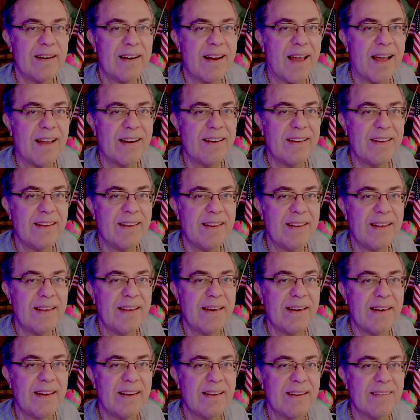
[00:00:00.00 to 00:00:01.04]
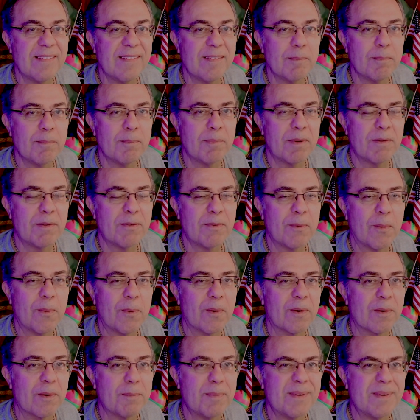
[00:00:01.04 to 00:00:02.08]
not eating
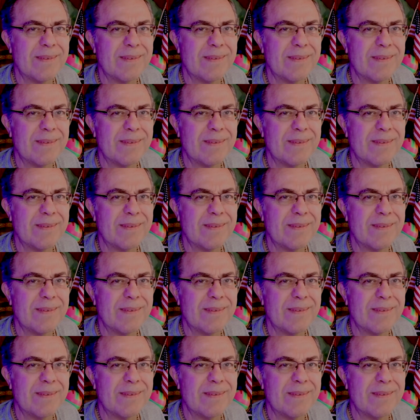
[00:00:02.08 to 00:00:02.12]
before,